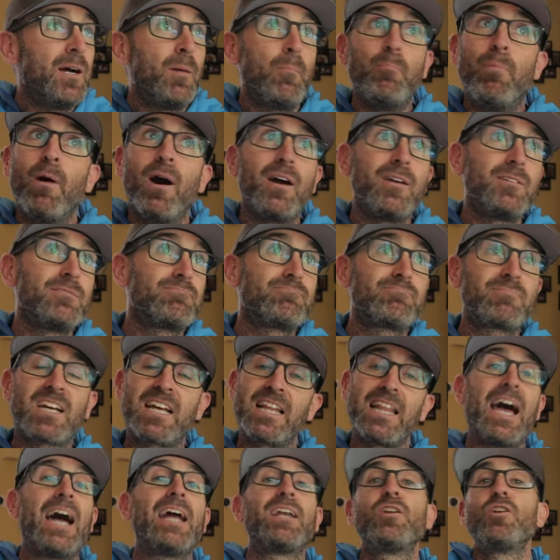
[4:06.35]
but
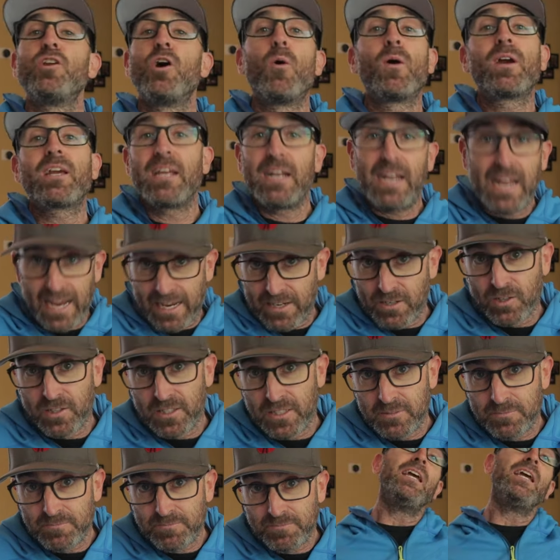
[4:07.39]
glad to know it can handle it.